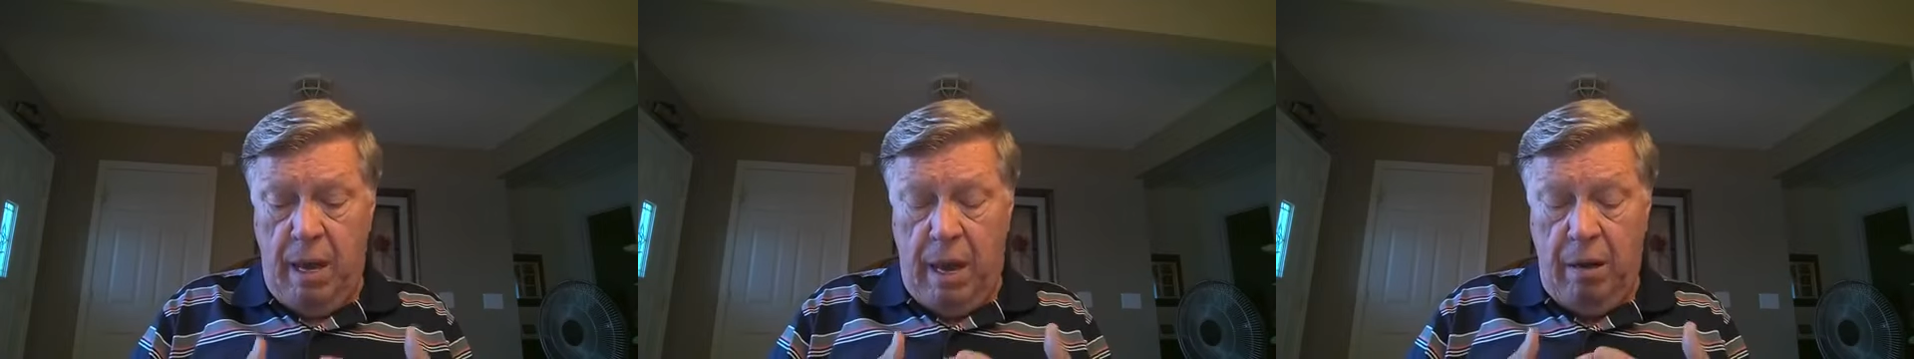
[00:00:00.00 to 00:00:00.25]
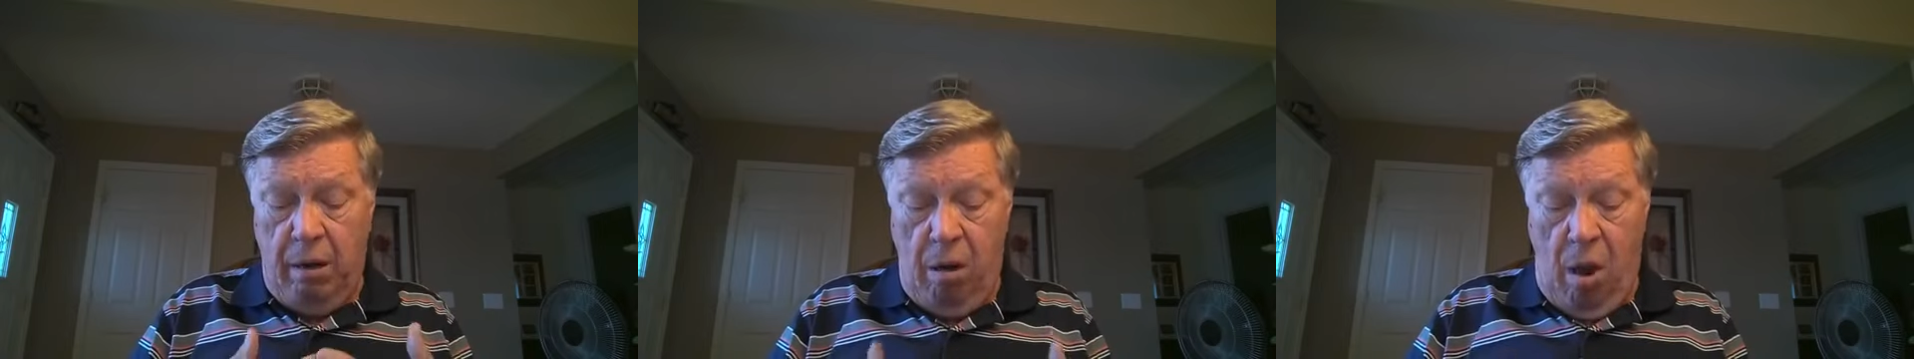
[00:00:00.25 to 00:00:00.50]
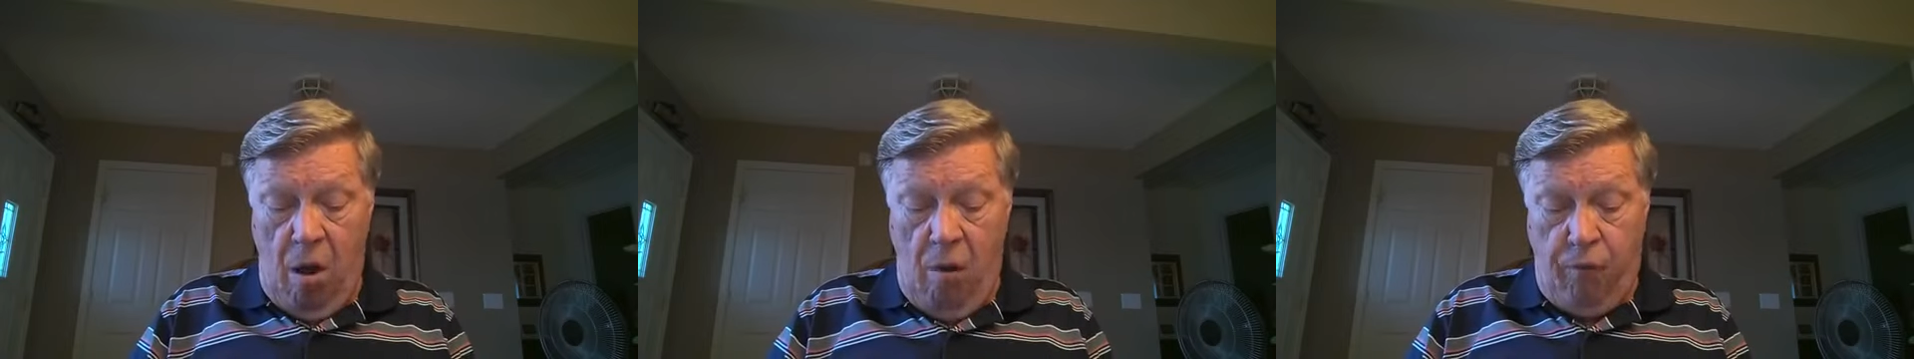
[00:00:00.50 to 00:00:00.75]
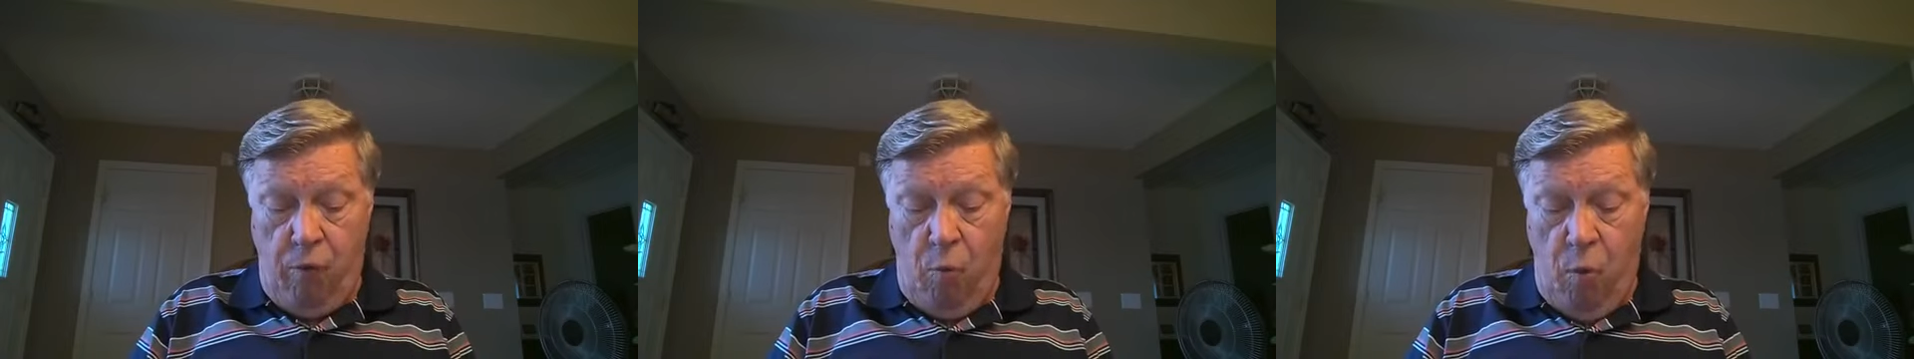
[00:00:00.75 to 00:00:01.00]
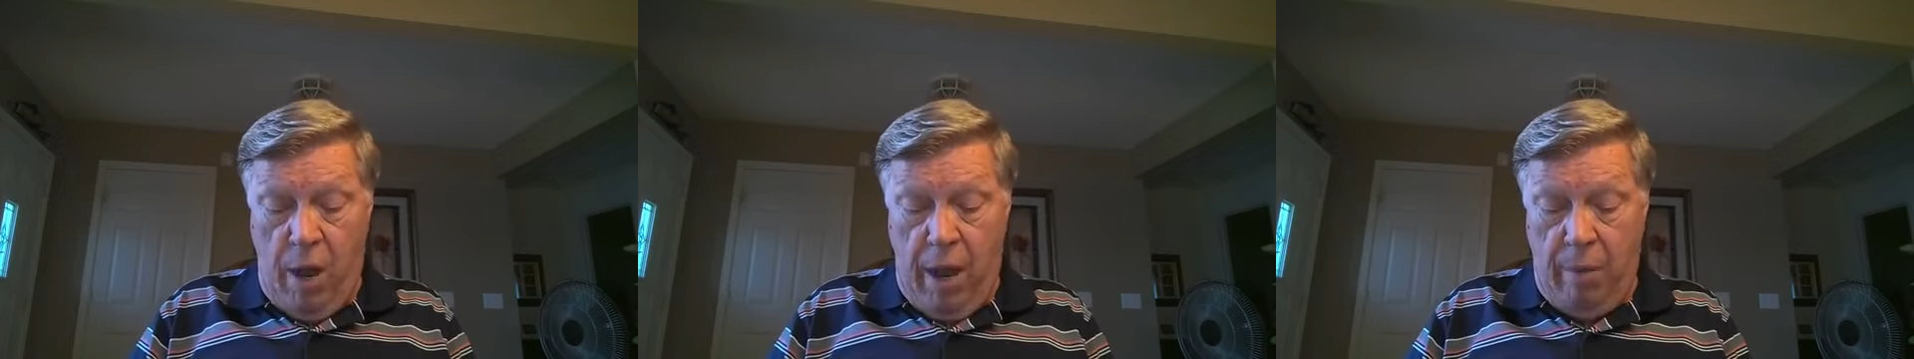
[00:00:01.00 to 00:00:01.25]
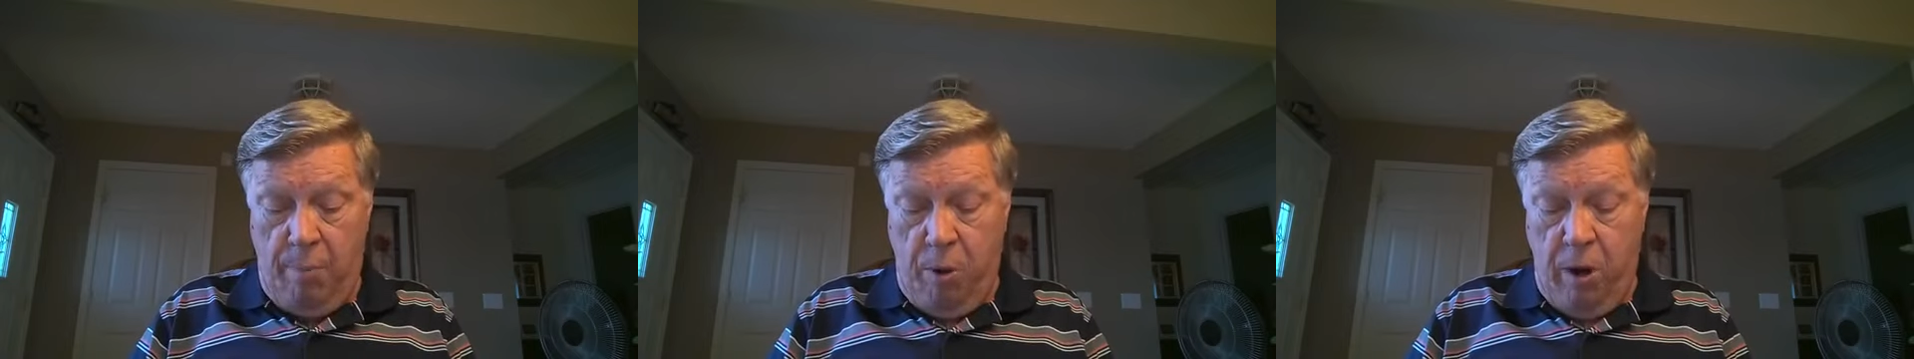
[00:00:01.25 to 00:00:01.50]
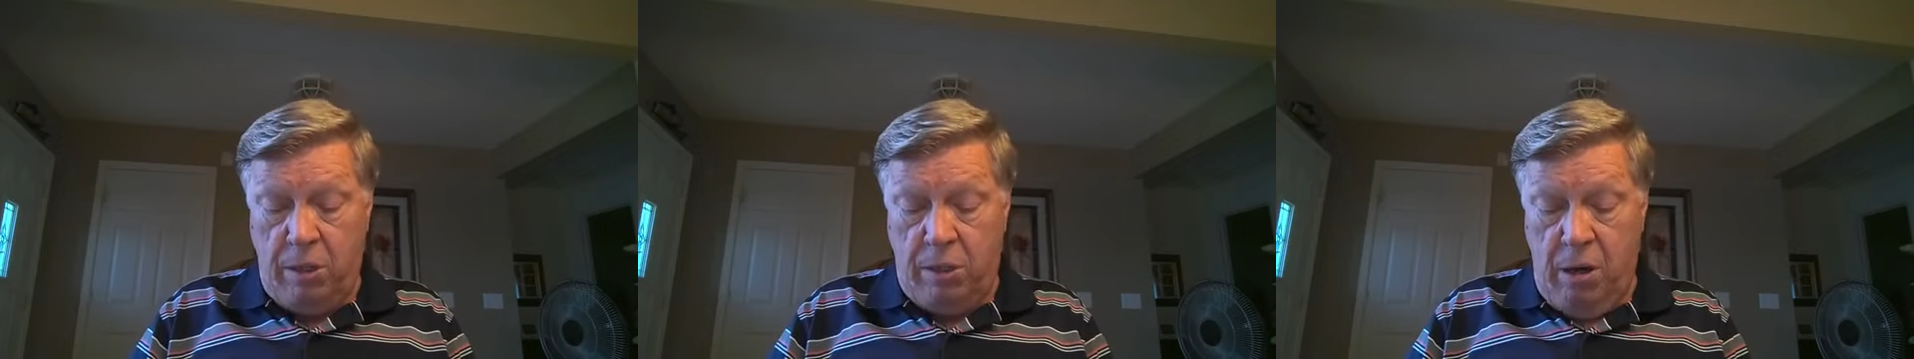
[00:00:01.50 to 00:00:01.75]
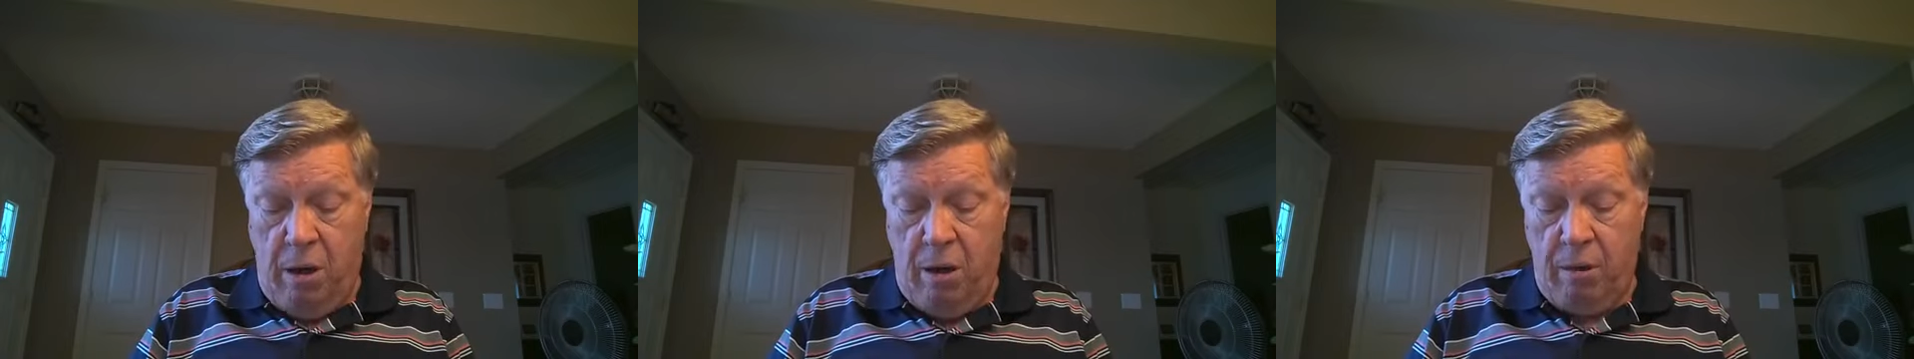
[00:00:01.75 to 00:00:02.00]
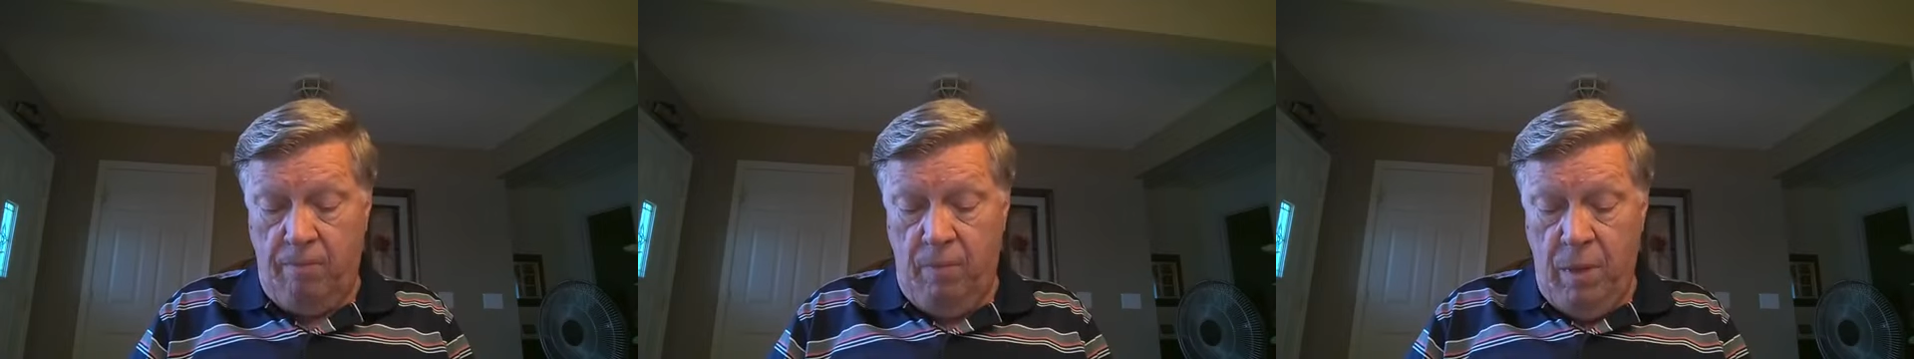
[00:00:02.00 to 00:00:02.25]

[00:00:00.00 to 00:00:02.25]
and a lawful way, praise God.